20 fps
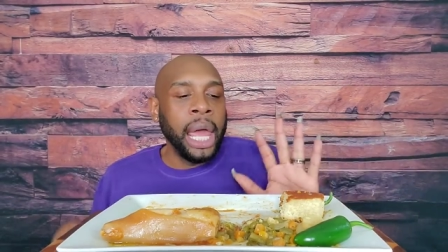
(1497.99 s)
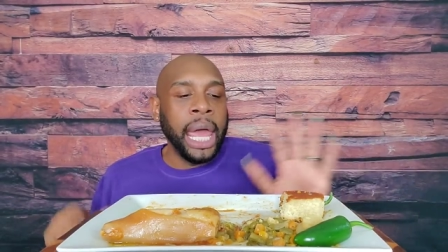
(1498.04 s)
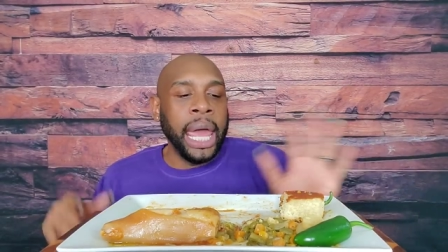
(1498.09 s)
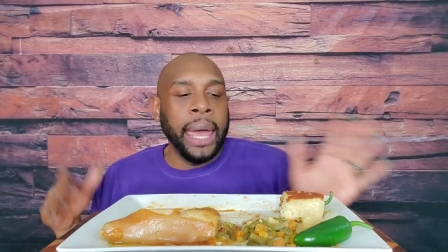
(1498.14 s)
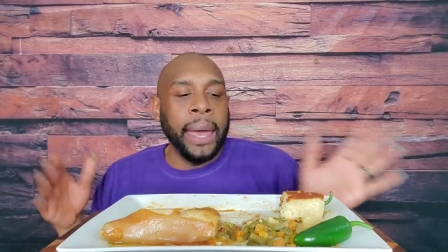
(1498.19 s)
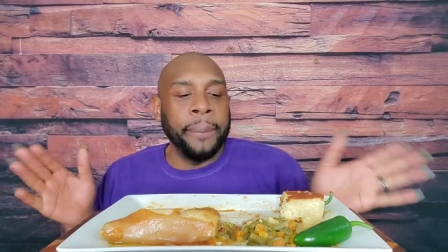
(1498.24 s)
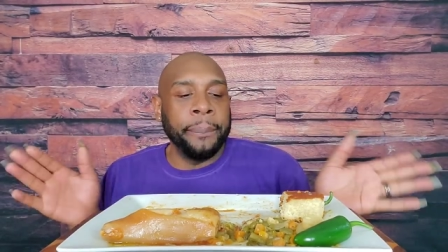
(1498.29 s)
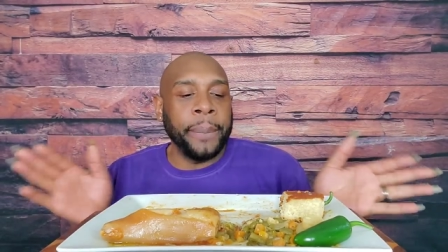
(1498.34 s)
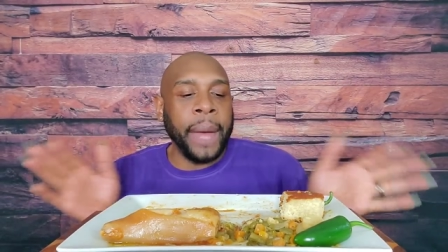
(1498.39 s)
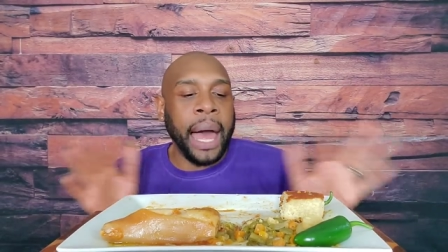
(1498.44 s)

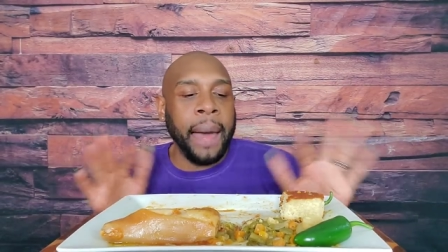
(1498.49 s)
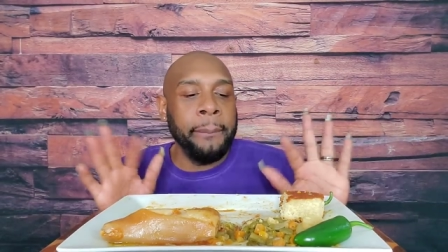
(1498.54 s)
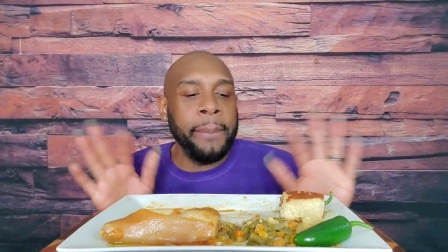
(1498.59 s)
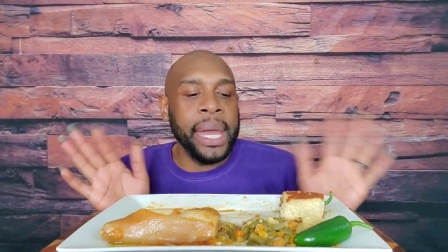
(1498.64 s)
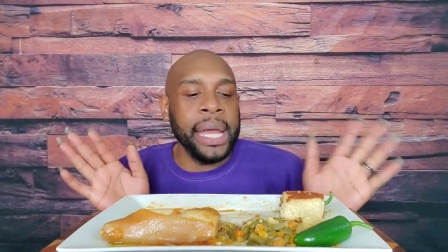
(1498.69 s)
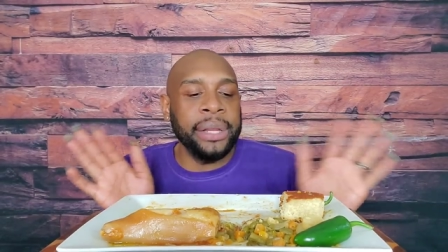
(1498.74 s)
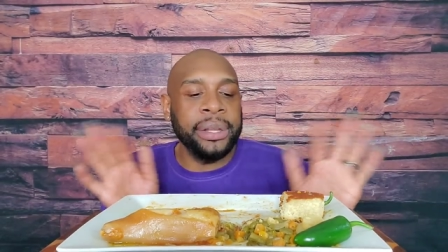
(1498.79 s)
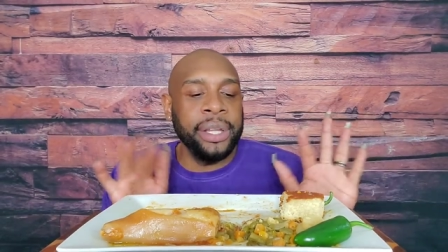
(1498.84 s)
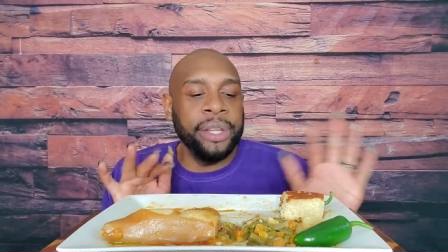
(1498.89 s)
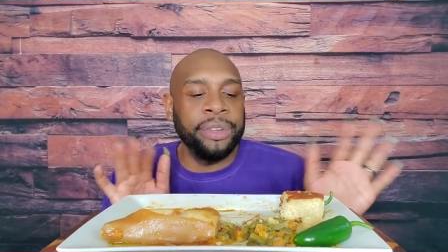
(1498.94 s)
And I
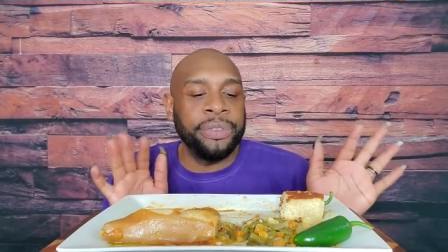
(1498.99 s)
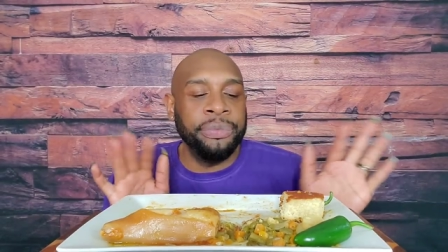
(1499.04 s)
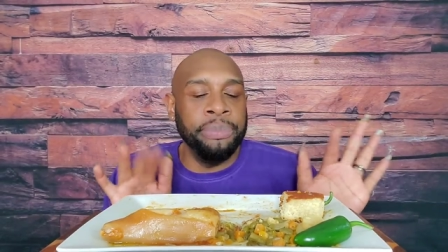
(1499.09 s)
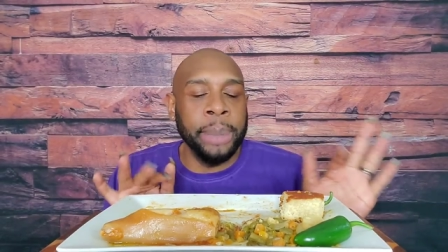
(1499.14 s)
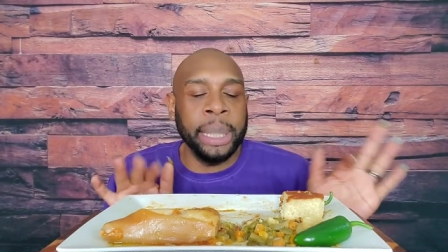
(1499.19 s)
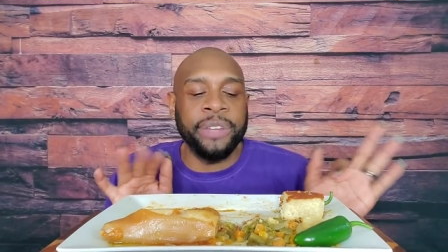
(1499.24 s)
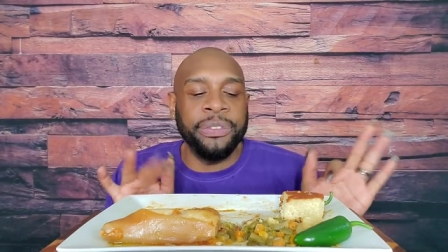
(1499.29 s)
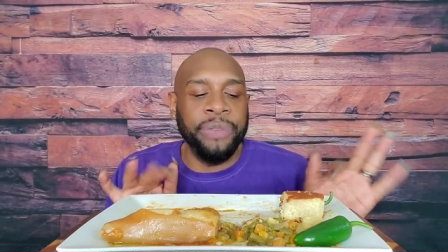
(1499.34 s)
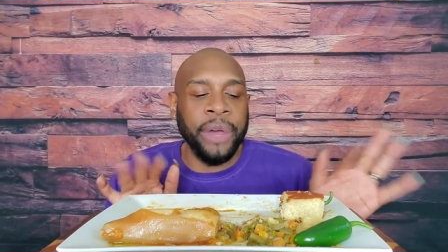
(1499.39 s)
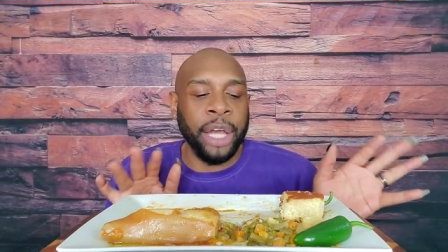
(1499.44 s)
made these
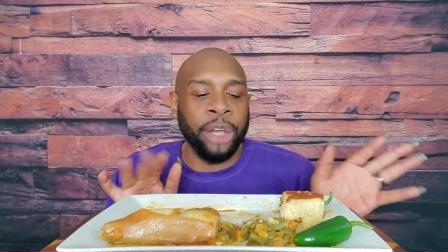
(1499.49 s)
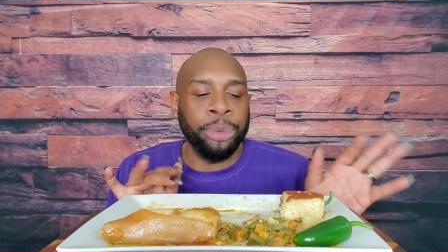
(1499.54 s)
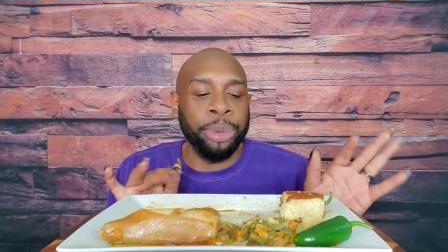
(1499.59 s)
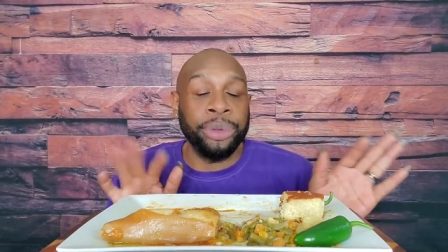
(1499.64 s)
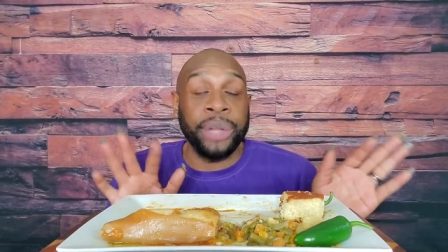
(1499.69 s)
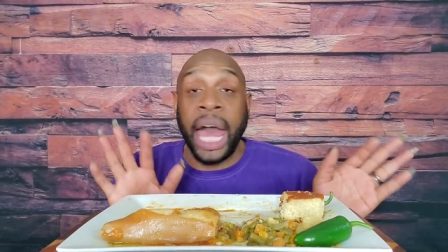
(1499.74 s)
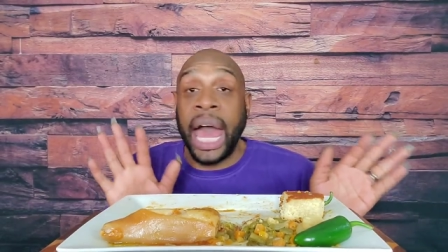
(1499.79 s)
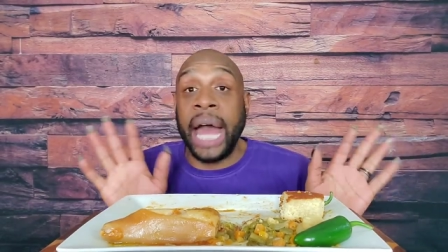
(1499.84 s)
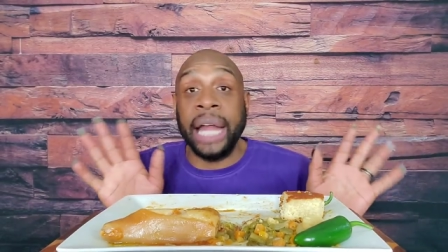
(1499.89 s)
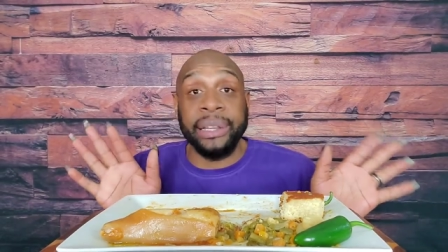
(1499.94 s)
mixed
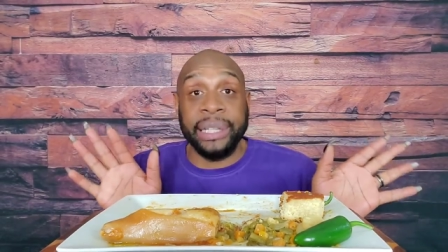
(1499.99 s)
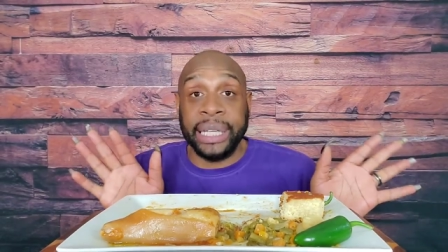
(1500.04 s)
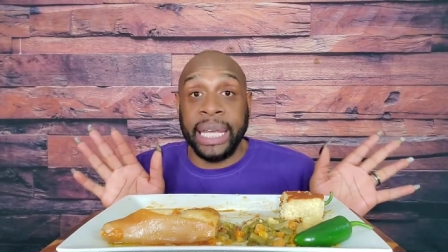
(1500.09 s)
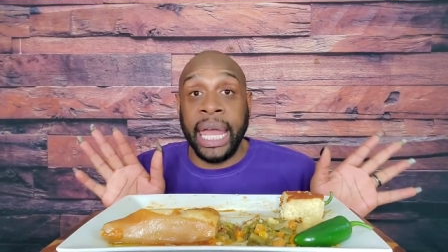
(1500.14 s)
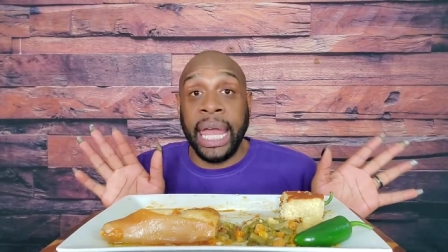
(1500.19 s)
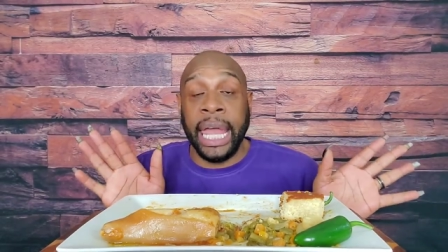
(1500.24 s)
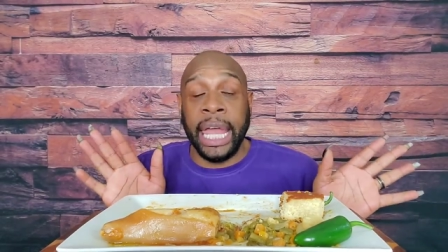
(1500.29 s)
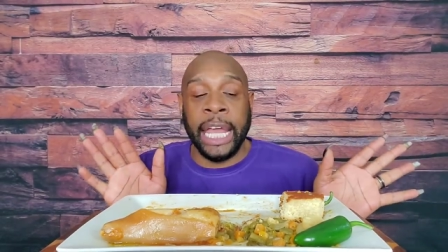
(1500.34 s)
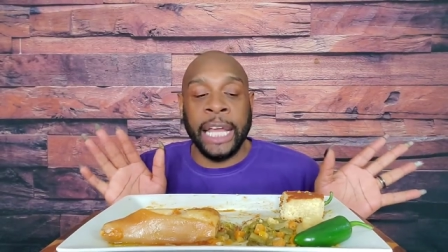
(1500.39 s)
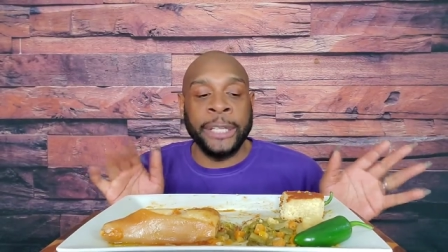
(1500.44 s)
vegetables out the
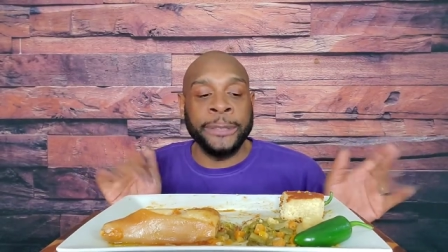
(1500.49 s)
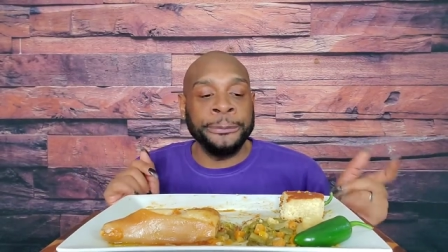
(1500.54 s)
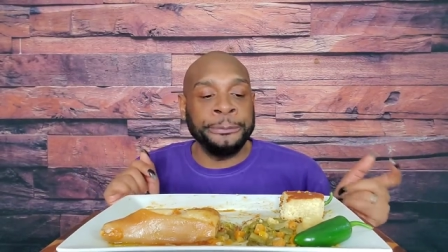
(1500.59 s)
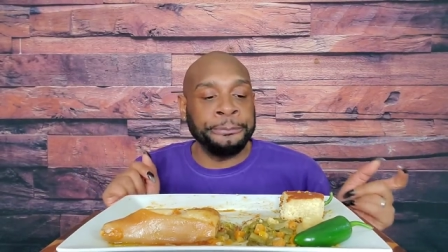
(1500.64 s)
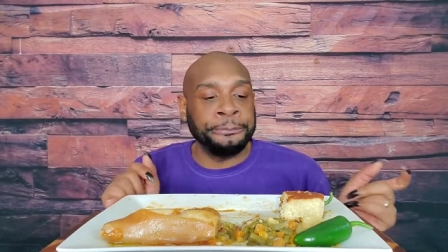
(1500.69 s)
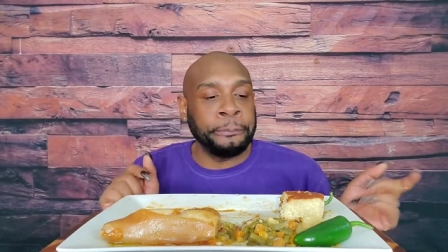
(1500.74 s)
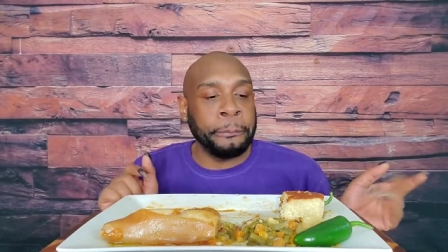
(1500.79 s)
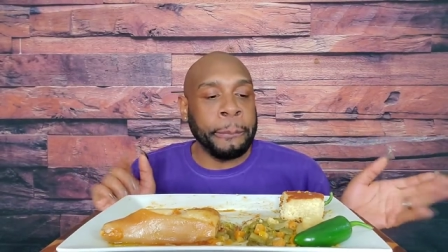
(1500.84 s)
can.